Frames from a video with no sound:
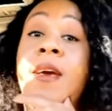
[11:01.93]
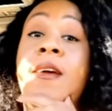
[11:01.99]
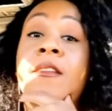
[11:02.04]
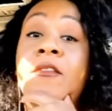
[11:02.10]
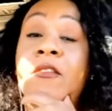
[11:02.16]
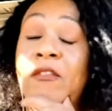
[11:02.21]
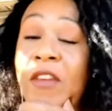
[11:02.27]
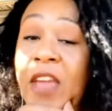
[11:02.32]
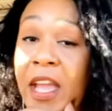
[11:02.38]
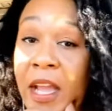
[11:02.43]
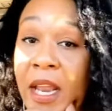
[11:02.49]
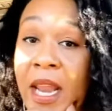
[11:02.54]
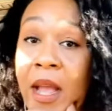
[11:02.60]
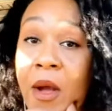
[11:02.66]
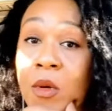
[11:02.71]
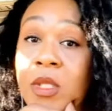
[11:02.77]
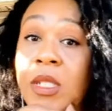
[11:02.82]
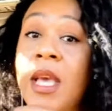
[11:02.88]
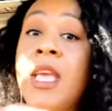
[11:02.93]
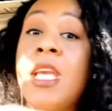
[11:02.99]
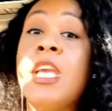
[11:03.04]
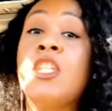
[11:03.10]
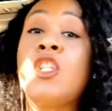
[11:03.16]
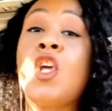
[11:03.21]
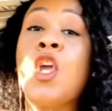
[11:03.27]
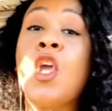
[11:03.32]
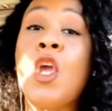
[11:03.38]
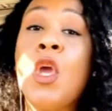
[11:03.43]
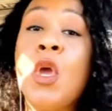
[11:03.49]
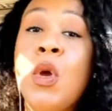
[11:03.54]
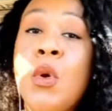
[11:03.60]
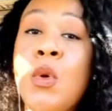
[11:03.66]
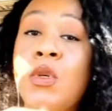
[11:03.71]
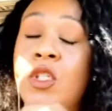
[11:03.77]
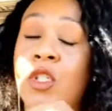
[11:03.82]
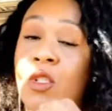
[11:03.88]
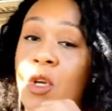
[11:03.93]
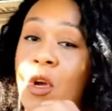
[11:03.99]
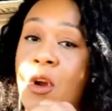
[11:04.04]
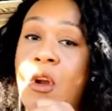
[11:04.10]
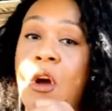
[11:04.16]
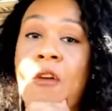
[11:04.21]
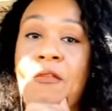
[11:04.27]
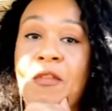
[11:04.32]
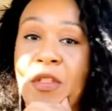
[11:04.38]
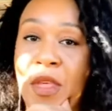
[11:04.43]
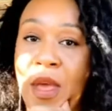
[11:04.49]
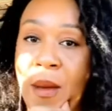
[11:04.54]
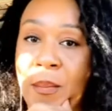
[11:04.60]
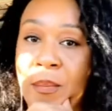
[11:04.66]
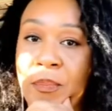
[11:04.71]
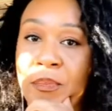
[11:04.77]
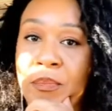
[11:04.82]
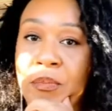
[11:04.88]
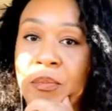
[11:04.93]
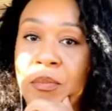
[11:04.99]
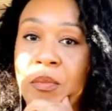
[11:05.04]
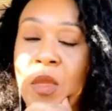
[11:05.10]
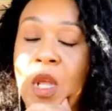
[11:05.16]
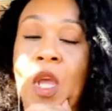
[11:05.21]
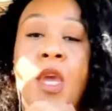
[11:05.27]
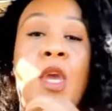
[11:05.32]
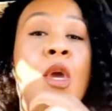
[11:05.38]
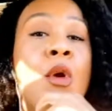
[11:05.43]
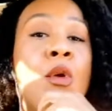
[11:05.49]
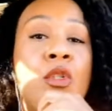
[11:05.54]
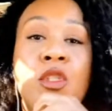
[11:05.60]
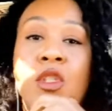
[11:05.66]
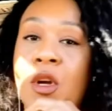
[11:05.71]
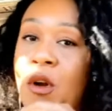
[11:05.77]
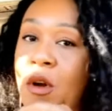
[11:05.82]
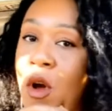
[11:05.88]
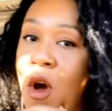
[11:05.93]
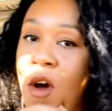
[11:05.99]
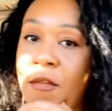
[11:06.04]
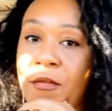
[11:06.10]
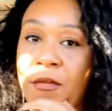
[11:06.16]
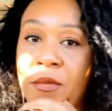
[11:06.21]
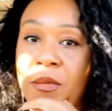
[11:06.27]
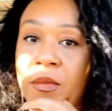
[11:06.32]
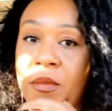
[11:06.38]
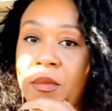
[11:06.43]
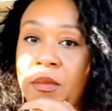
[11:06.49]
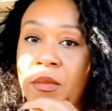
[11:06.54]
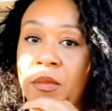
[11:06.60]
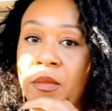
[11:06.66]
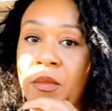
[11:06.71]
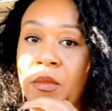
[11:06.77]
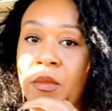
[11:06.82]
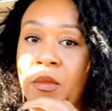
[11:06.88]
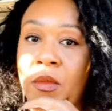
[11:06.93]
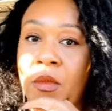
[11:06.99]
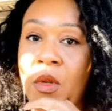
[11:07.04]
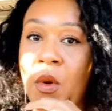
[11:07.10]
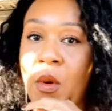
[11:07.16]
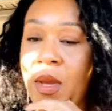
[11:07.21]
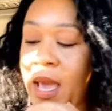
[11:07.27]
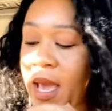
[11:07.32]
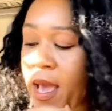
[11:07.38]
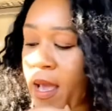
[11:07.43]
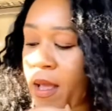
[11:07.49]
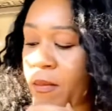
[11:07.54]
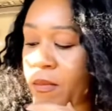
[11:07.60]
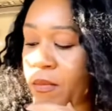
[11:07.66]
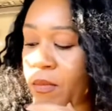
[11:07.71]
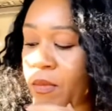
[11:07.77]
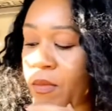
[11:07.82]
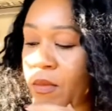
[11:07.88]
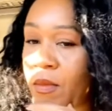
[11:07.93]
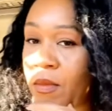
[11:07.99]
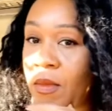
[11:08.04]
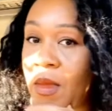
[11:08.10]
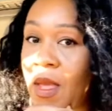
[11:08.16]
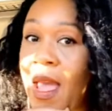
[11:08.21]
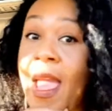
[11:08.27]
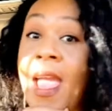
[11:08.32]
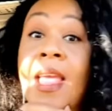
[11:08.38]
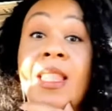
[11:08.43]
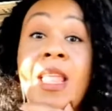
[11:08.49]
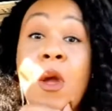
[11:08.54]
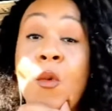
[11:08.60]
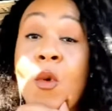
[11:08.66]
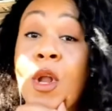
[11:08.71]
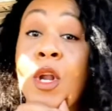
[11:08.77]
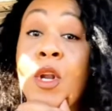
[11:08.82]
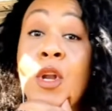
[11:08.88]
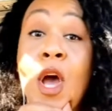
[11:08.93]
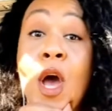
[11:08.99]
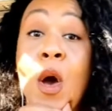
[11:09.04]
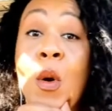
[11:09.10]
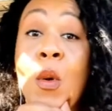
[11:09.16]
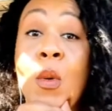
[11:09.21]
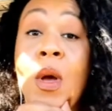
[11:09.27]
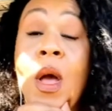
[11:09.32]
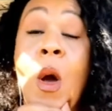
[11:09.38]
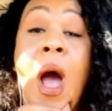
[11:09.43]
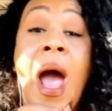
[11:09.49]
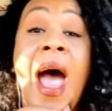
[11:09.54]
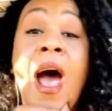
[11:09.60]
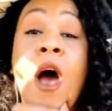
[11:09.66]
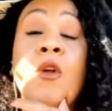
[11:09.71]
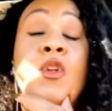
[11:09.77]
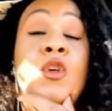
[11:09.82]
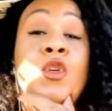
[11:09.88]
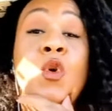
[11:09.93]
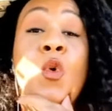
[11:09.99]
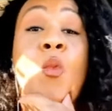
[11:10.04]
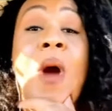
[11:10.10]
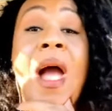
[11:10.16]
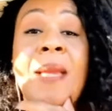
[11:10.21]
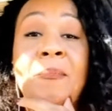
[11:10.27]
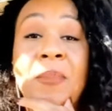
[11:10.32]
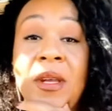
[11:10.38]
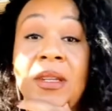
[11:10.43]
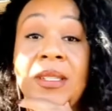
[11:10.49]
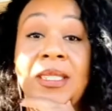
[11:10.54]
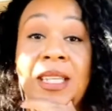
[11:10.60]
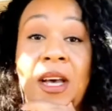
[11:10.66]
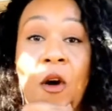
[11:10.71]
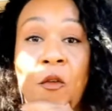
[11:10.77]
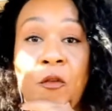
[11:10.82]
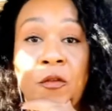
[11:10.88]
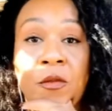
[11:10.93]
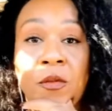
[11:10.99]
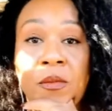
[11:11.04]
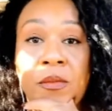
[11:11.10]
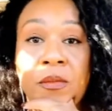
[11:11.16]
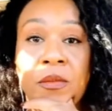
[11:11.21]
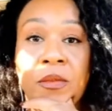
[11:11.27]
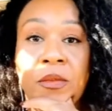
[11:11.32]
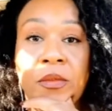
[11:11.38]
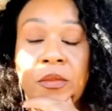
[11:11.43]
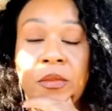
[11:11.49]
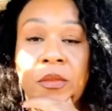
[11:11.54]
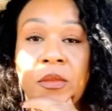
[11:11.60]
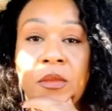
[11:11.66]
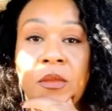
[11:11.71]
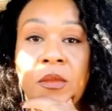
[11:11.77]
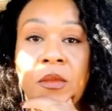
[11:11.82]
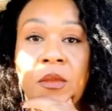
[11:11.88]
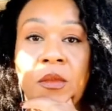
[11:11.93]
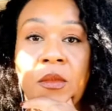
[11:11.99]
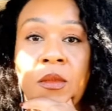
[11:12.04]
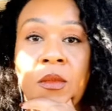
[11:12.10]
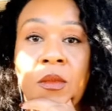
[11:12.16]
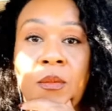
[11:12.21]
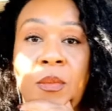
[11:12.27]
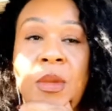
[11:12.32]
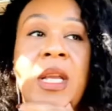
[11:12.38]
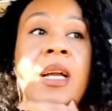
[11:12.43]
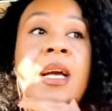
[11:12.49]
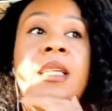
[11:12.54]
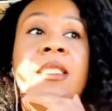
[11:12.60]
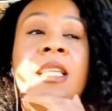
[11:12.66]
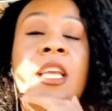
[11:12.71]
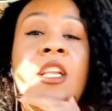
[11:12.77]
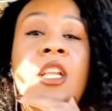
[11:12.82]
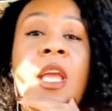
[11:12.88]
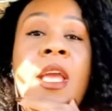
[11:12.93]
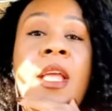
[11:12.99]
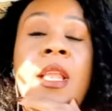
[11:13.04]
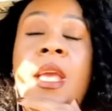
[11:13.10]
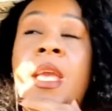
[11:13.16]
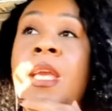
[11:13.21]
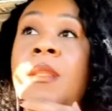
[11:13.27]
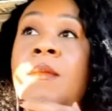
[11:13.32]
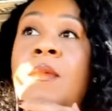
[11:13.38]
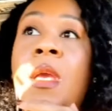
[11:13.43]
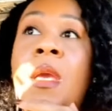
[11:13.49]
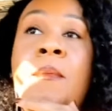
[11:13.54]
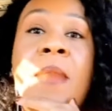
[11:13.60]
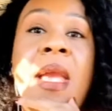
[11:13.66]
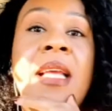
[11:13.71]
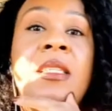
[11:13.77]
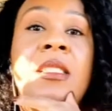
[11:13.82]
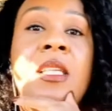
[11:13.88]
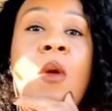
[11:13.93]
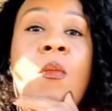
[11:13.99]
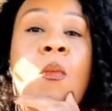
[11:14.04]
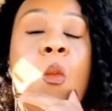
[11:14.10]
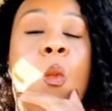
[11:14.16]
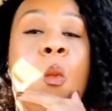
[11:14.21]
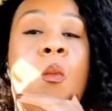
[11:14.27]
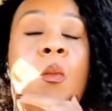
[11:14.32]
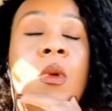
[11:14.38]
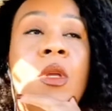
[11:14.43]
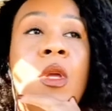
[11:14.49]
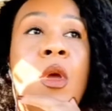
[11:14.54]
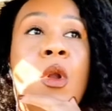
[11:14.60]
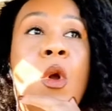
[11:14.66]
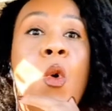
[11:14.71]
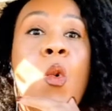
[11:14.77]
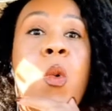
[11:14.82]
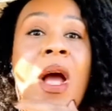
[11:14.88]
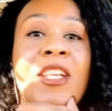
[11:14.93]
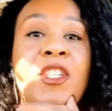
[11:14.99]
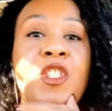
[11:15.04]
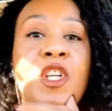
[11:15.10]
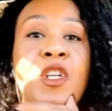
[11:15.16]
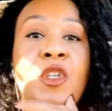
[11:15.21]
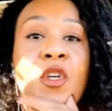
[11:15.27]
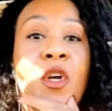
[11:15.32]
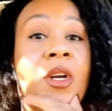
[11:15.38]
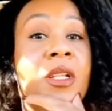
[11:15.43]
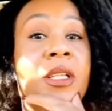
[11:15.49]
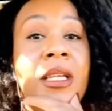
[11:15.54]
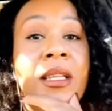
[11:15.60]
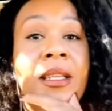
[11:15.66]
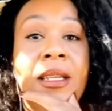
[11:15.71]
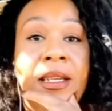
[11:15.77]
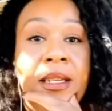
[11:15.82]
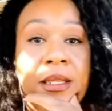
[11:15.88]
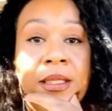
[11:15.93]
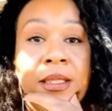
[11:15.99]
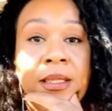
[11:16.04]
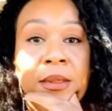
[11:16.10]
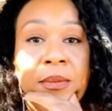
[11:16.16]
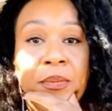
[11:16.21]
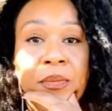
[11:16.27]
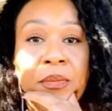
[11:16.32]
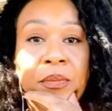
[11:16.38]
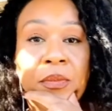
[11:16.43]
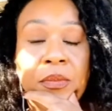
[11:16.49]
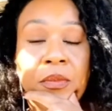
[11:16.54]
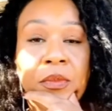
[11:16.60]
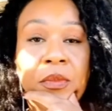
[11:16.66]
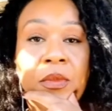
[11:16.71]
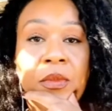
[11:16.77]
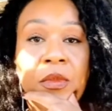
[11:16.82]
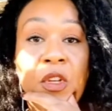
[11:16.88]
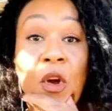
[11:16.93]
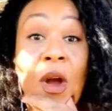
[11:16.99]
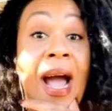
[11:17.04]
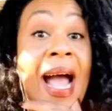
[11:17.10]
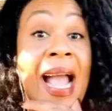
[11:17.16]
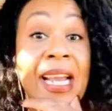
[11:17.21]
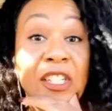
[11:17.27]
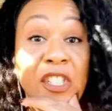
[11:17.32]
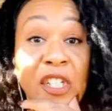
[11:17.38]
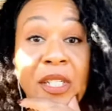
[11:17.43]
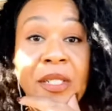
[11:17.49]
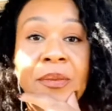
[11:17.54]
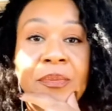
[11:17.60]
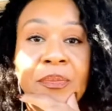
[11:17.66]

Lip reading: fingernails is a huge turnoff for them. Huge turnoff. Okay? And they want to know, how do you wipe yourself? Because it makes them, question your cleanliness, your hygiene,